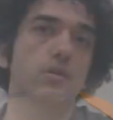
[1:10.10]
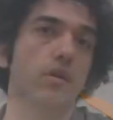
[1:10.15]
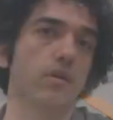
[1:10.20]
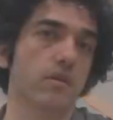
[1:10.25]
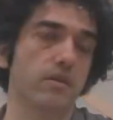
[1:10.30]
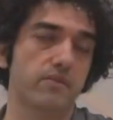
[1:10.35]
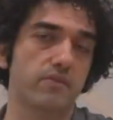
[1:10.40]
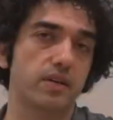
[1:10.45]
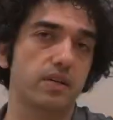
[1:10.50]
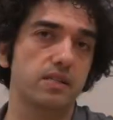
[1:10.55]

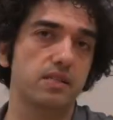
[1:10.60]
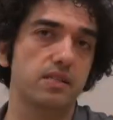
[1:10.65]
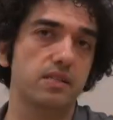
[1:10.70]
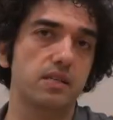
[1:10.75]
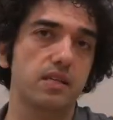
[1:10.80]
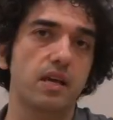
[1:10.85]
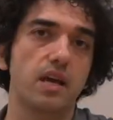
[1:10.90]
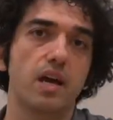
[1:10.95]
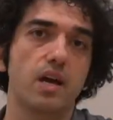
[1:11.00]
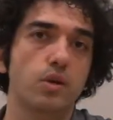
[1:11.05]

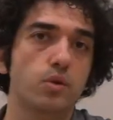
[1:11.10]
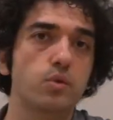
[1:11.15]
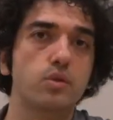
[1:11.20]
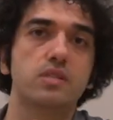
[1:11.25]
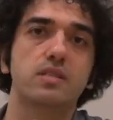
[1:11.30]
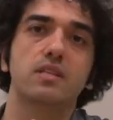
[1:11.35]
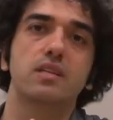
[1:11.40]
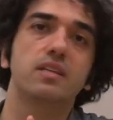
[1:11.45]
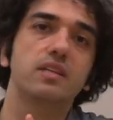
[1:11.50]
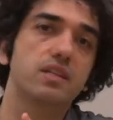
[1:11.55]
RFIC, you
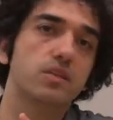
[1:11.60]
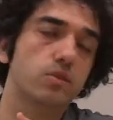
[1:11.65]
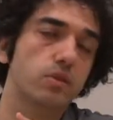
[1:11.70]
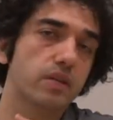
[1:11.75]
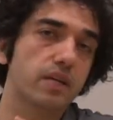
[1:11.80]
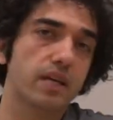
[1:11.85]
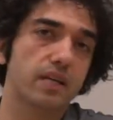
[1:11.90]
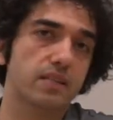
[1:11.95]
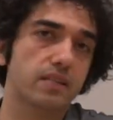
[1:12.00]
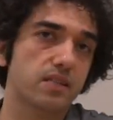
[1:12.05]
still need to
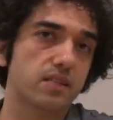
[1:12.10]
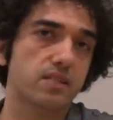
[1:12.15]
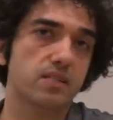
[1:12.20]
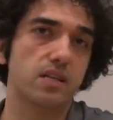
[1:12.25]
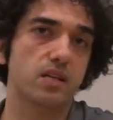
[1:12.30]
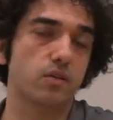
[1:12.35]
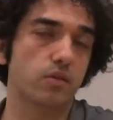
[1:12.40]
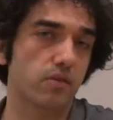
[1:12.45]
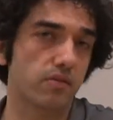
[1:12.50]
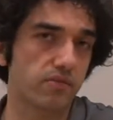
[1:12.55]
get the
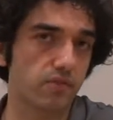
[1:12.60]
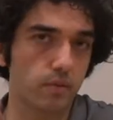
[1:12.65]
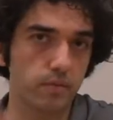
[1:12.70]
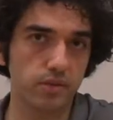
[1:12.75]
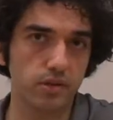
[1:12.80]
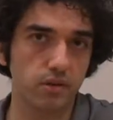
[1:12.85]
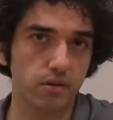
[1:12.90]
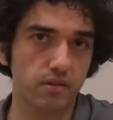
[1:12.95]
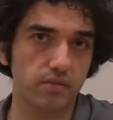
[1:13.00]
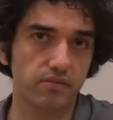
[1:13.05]
signal from the
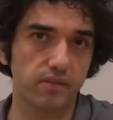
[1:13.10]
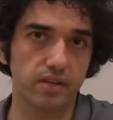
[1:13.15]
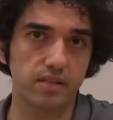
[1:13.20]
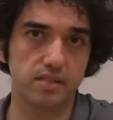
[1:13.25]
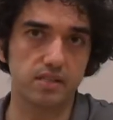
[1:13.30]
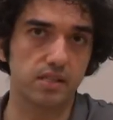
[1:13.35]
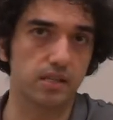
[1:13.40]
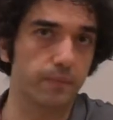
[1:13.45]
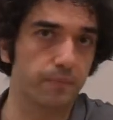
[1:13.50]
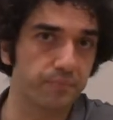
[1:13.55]

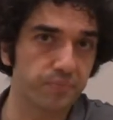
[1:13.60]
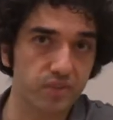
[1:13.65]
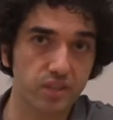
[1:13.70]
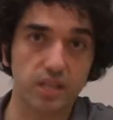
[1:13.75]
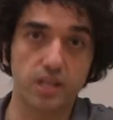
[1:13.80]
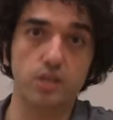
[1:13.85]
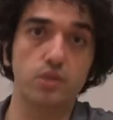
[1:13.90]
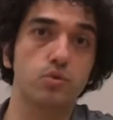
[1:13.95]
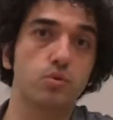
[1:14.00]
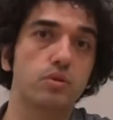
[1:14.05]
RFIC
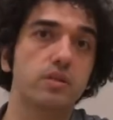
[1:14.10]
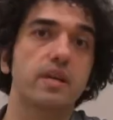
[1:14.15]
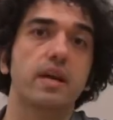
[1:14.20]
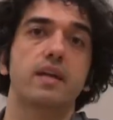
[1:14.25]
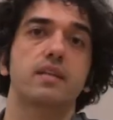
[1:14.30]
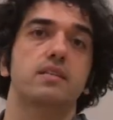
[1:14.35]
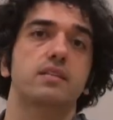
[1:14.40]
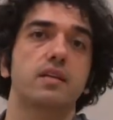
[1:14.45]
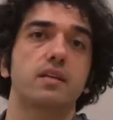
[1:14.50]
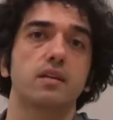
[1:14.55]
into the
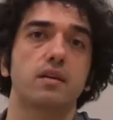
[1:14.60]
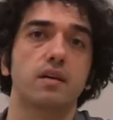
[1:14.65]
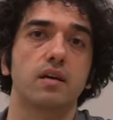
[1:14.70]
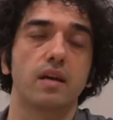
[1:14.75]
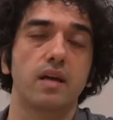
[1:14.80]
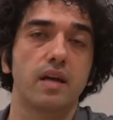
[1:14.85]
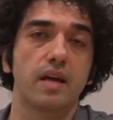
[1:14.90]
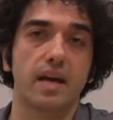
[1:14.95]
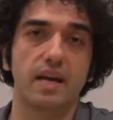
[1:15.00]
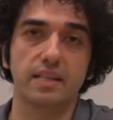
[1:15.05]
antenna.
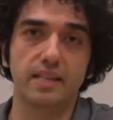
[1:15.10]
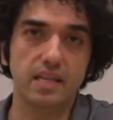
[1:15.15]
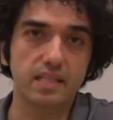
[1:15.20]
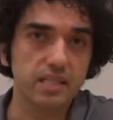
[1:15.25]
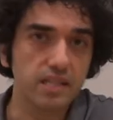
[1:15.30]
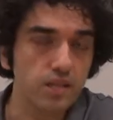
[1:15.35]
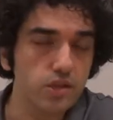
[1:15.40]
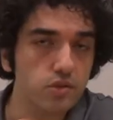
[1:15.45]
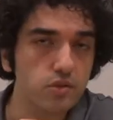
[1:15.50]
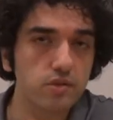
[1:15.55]
And that
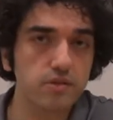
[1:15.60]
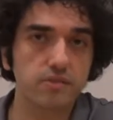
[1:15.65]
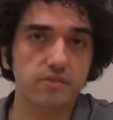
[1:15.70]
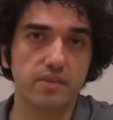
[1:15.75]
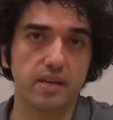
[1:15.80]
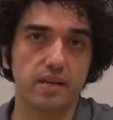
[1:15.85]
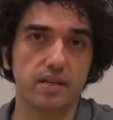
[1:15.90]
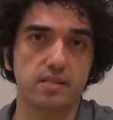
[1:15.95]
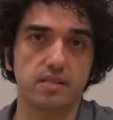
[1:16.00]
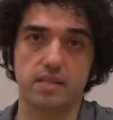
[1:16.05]

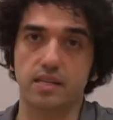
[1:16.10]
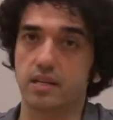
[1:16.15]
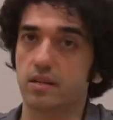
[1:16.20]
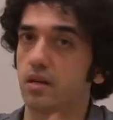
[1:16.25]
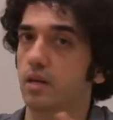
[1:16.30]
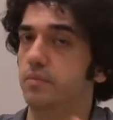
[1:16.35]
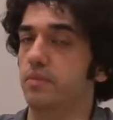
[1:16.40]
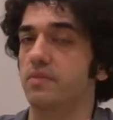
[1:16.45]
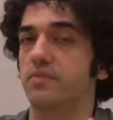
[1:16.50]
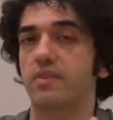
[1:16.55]
interface
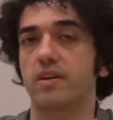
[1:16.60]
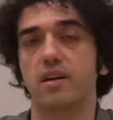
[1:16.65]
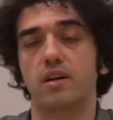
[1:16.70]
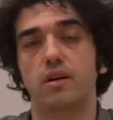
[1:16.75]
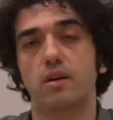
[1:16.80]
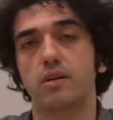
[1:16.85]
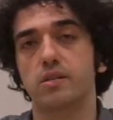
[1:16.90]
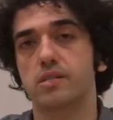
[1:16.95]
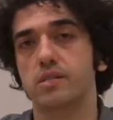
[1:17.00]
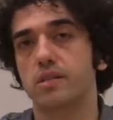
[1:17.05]
cannot be very
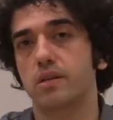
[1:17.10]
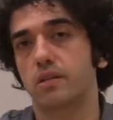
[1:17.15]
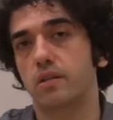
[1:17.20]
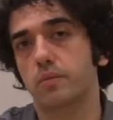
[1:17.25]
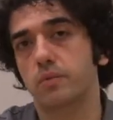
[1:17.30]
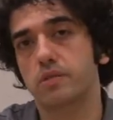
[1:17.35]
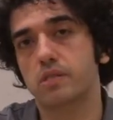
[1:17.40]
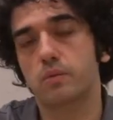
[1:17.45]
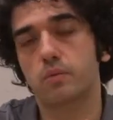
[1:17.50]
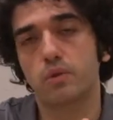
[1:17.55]
lossy,
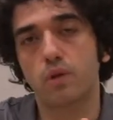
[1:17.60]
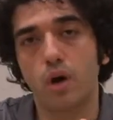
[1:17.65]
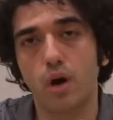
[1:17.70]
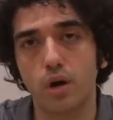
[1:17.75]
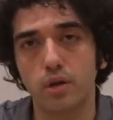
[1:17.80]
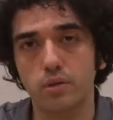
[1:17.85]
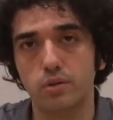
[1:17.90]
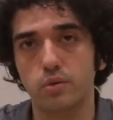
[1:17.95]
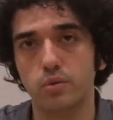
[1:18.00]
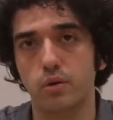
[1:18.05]
otherwise it will
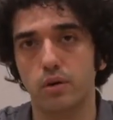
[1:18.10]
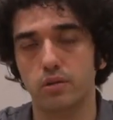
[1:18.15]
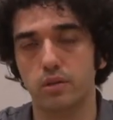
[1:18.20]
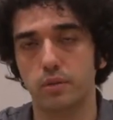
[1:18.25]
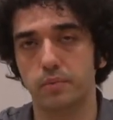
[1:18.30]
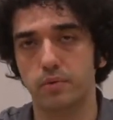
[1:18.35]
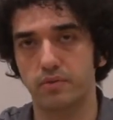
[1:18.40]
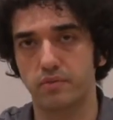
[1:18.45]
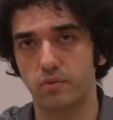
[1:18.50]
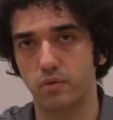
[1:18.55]
undo all the
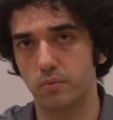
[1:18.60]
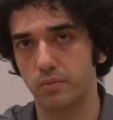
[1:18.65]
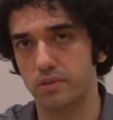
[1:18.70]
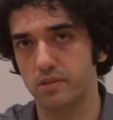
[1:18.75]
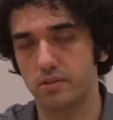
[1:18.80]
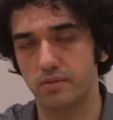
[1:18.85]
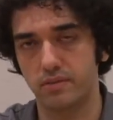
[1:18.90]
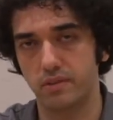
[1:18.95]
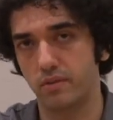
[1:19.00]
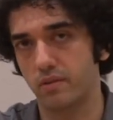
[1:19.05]
performance
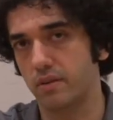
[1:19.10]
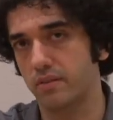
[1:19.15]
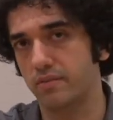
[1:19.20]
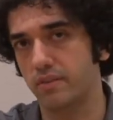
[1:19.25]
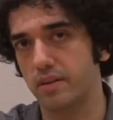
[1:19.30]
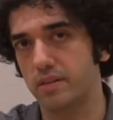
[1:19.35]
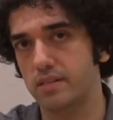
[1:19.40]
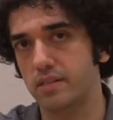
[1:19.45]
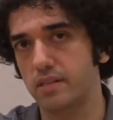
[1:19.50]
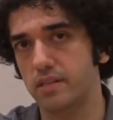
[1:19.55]
of the
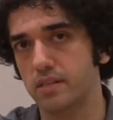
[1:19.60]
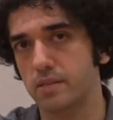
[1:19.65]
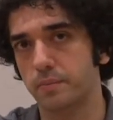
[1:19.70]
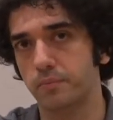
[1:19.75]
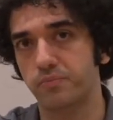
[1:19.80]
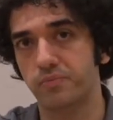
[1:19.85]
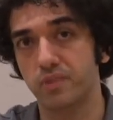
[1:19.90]
RFICs.